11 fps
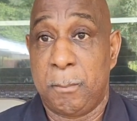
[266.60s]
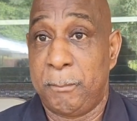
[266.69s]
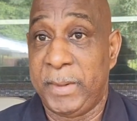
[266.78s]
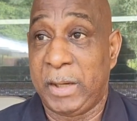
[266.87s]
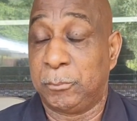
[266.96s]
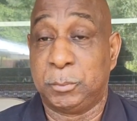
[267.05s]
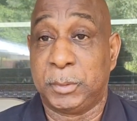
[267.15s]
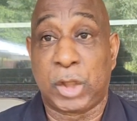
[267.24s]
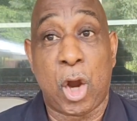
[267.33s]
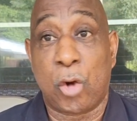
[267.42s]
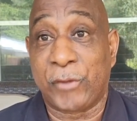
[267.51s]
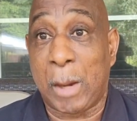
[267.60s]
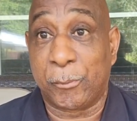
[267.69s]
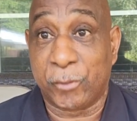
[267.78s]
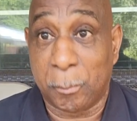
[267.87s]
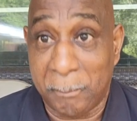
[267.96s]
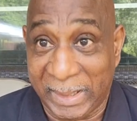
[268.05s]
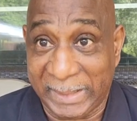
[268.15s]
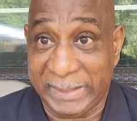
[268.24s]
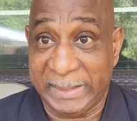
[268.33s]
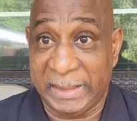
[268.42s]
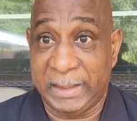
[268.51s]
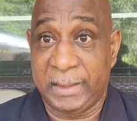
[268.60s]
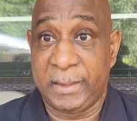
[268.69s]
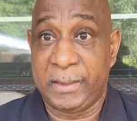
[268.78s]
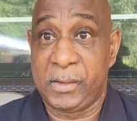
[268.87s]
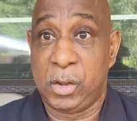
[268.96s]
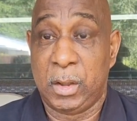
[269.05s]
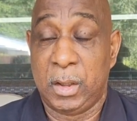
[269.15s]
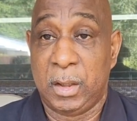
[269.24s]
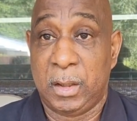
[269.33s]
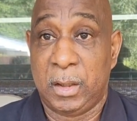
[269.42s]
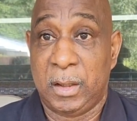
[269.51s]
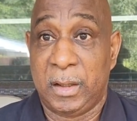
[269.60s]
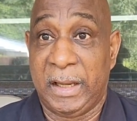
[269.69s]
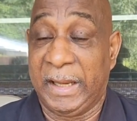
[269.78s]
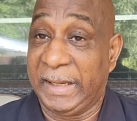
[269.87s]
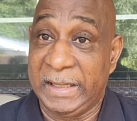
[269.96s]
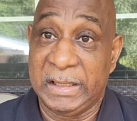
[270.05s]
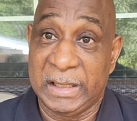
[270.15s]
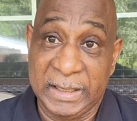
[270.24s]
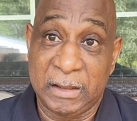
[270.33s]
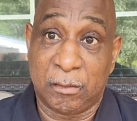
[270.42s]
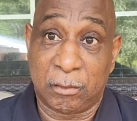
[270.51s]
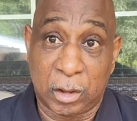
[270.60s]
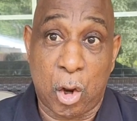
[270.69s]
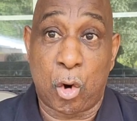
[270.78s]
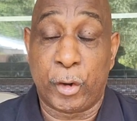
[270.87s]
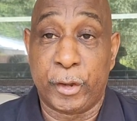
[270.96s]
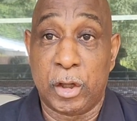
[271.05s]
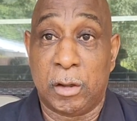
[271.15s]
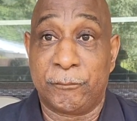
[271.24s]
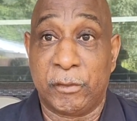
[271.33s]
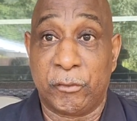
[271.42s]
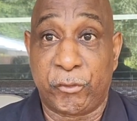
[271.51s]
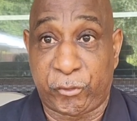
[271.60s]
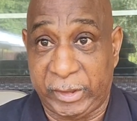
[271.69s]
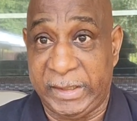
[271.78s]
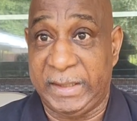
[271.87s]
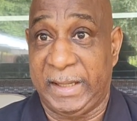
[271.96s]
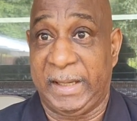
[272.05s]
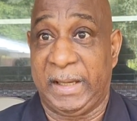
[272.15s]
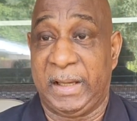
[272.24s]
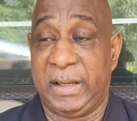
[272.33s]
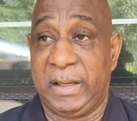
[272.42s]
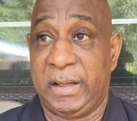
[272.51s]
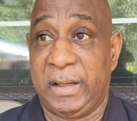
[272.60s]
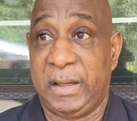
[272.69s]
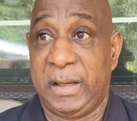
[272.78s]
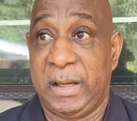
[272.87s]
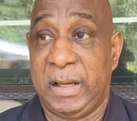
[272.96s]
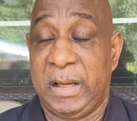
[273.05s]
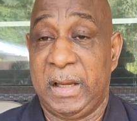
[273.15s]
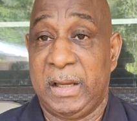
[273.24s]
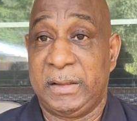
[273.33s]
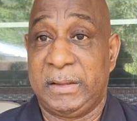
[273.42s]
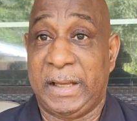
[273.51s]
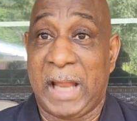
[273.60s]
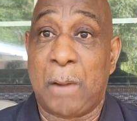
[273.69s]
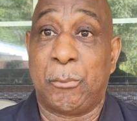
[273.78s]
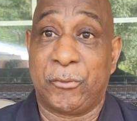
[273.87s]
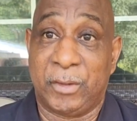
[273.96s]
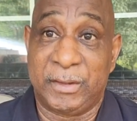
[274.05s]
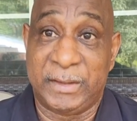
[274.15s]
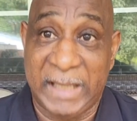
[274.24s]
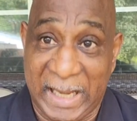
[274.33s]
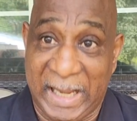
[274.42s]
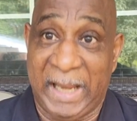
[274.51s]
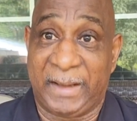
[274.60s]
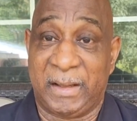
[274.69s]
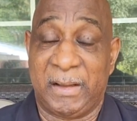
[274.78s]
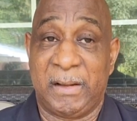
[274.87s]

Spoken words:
But it was because I was a man. And he lived long enough to see that I was a daddy,